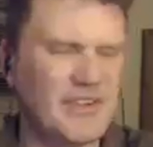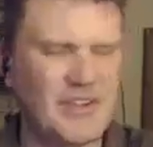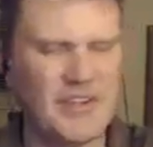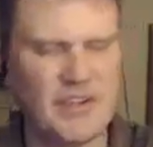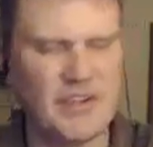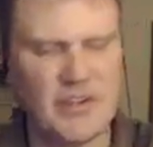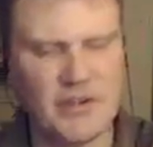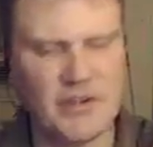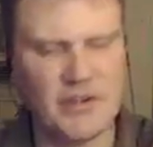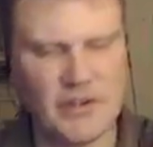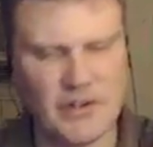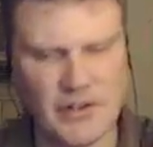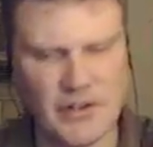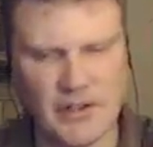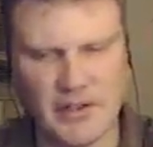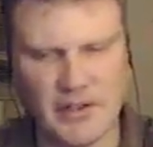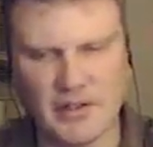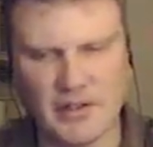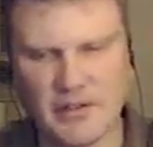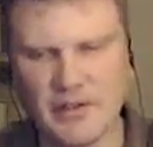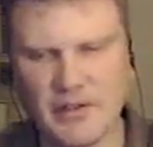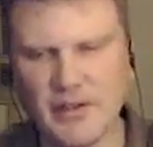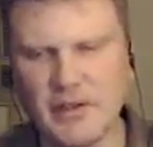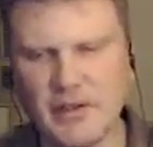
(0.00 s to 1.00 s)

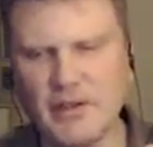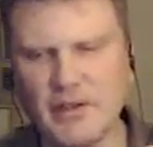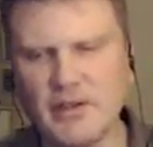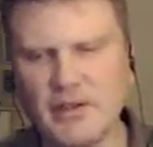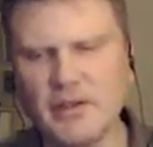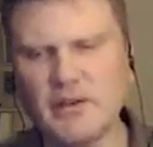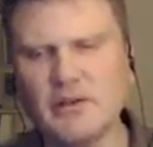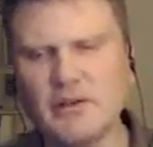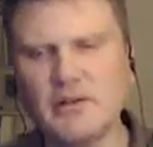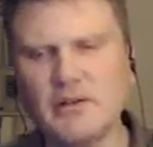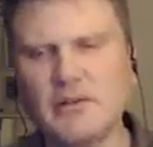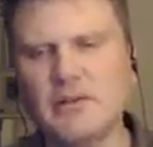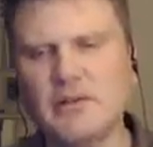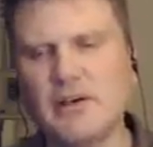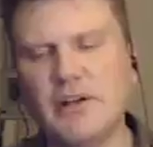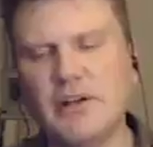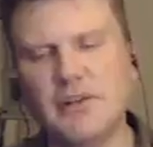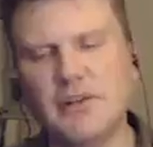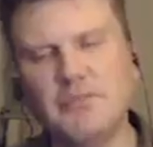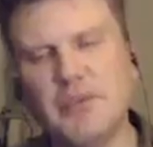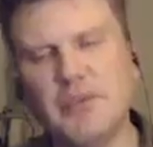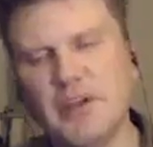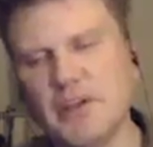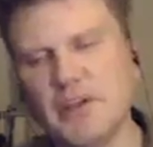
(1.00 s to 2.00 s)
healing, to heal
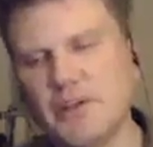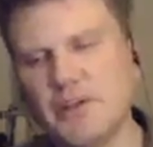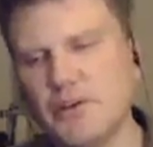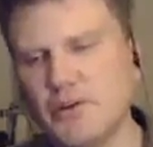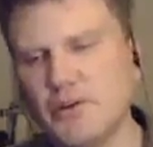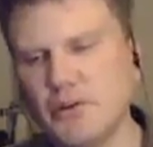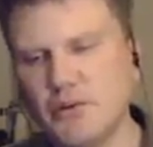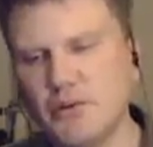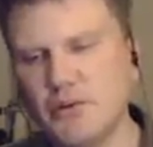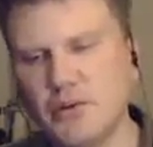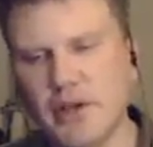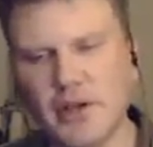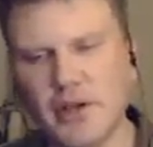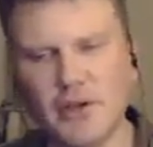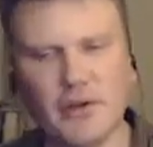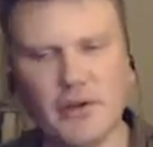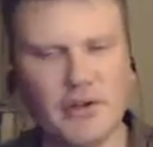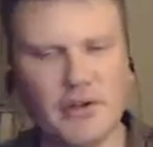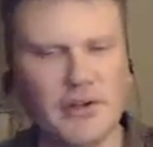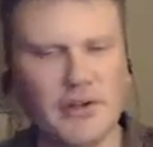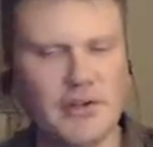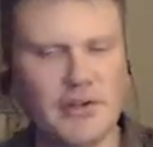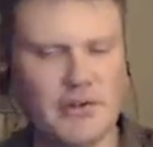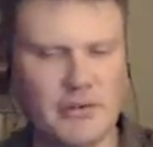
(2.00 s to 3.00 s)
and make you a
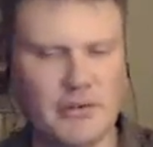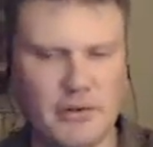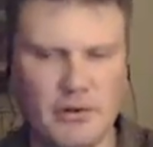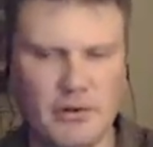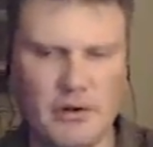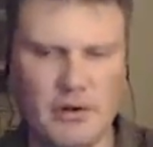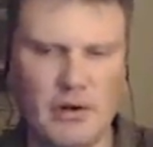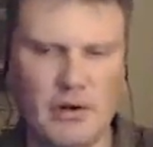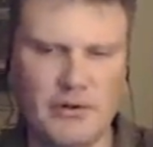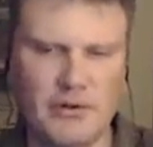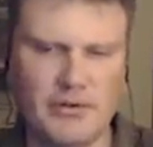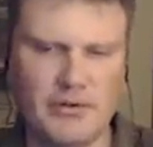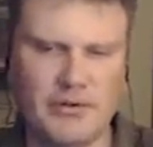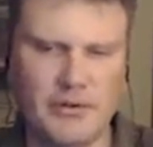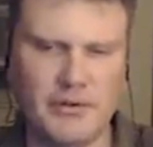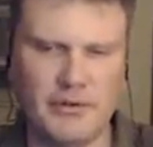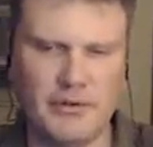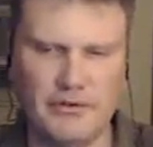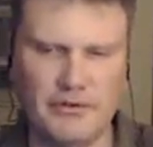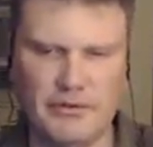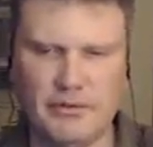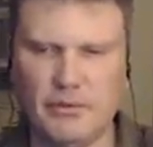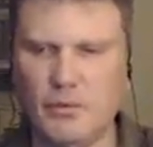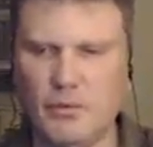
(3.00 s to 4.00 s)
good healer also,
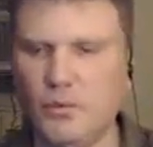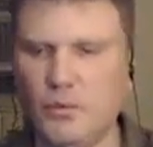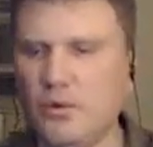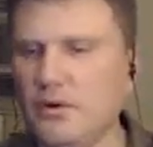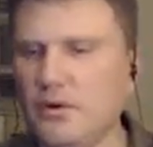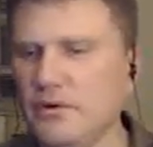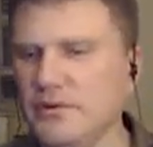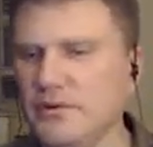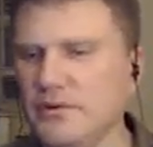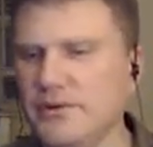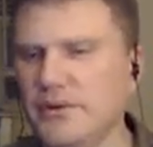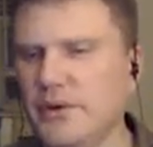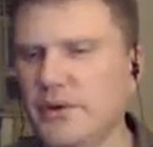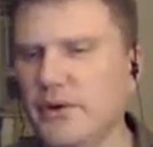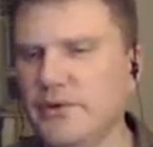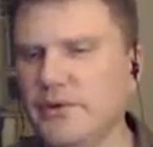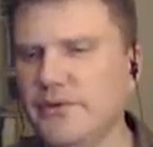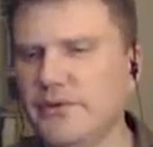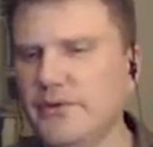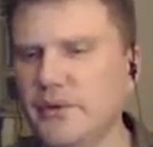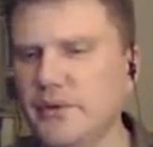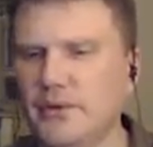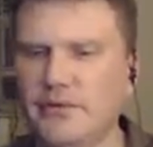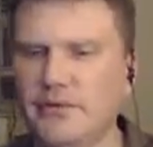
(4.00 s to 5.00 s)
for words
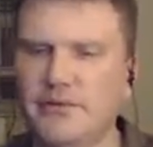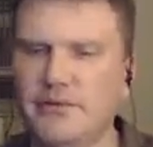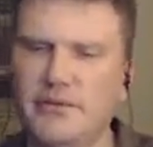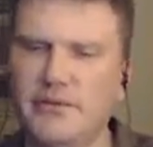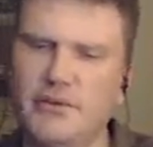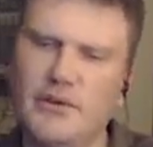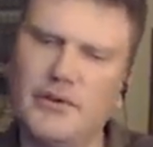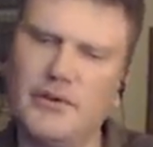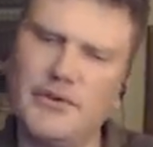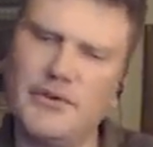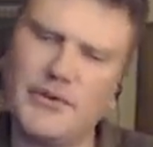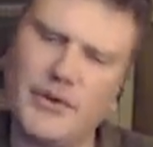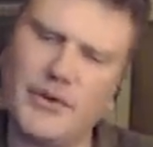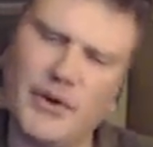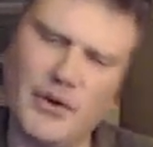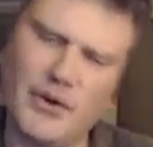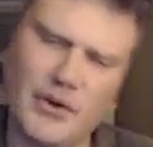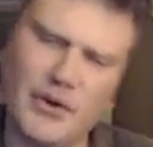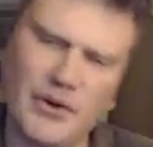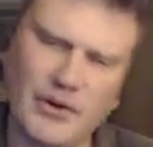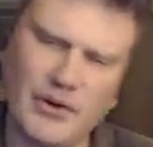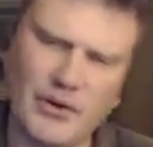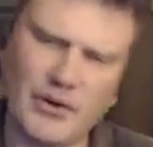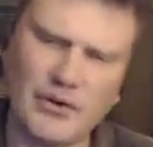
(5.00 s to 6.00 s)
also. For those that
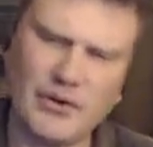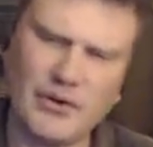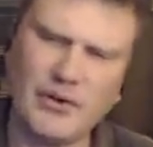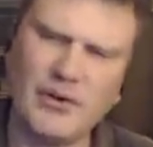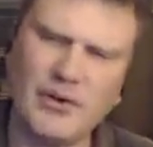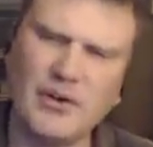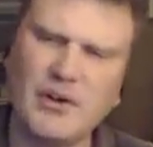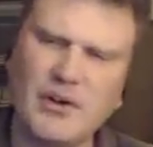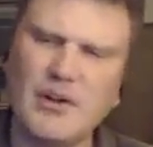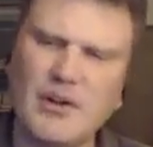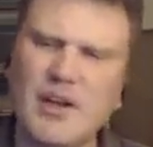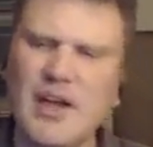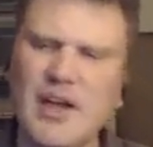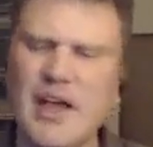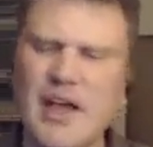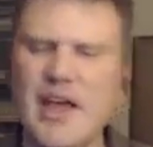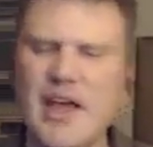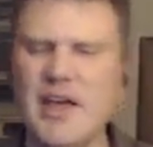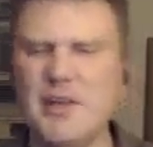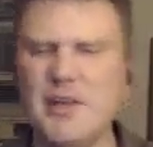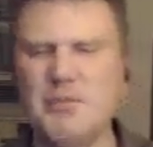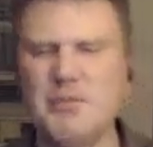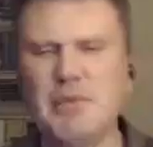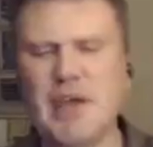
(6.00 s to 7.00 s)
are
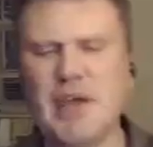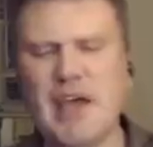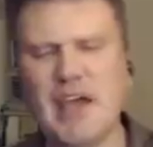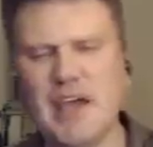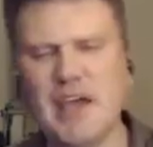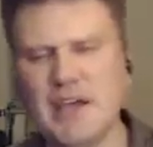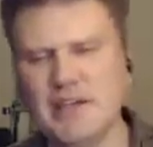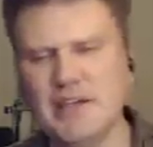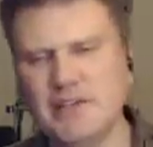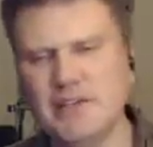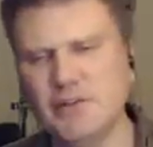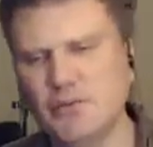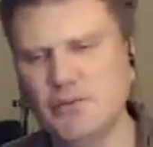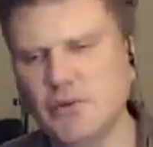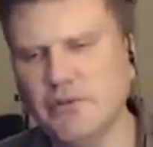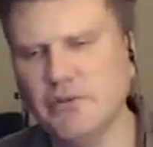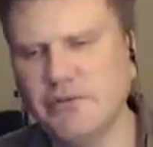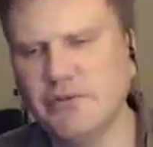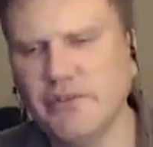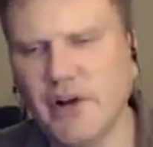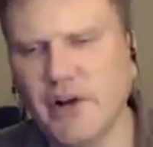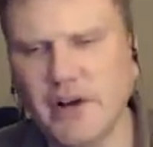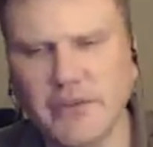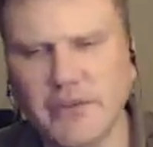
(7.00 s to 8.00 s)
in pain, you will
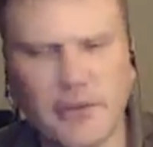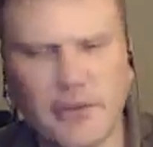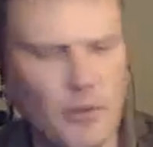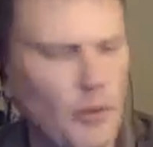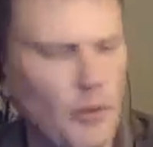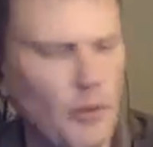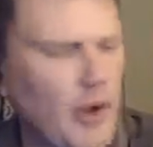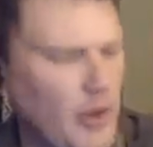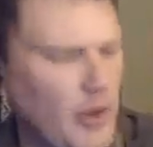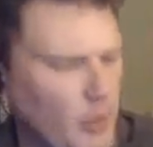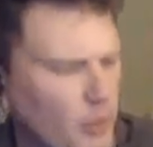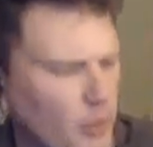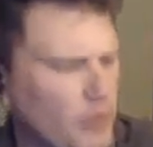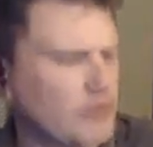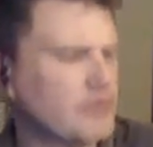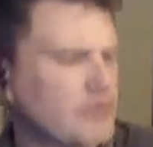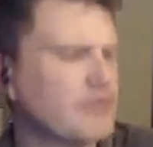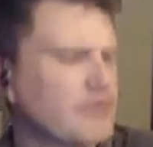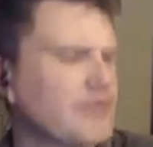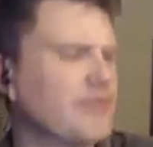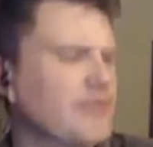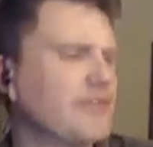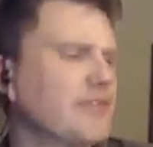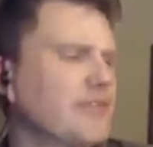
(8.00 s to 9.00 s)
find the right
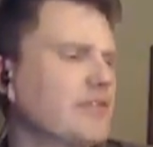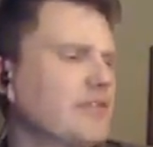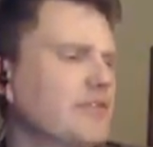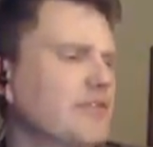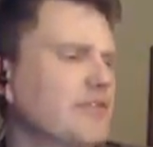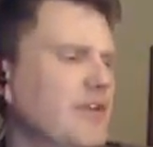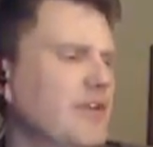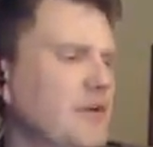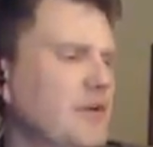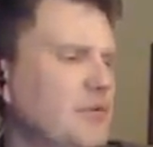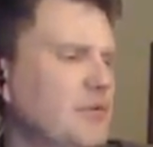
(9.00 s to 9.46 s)
words. They will